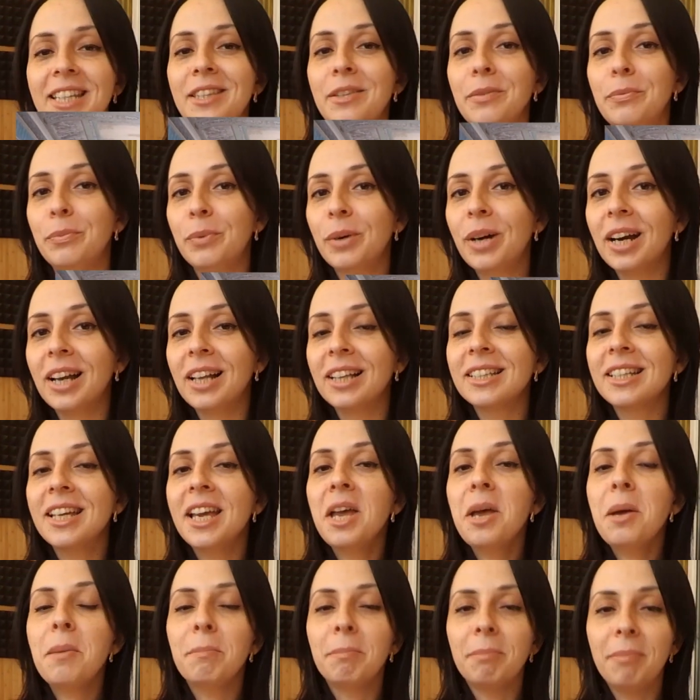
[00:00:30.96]
in the world,
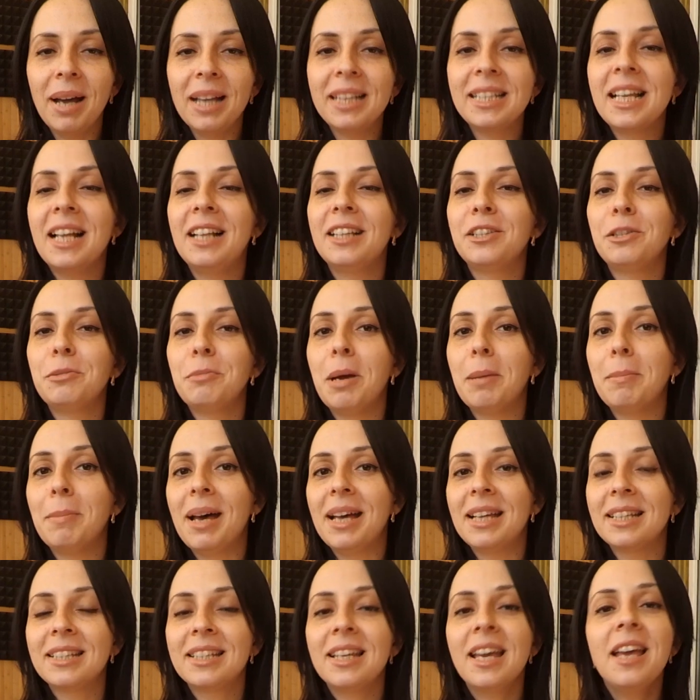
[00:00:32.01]
but I'll do my
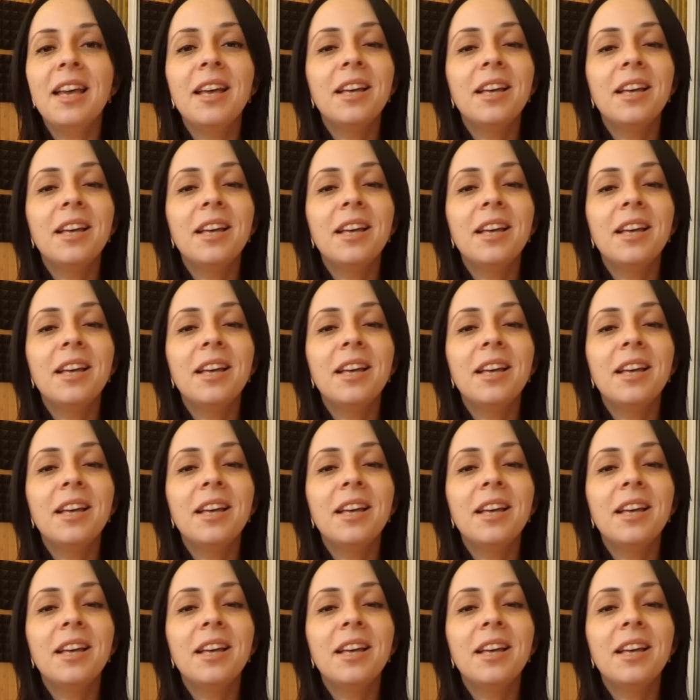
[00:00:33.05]
best.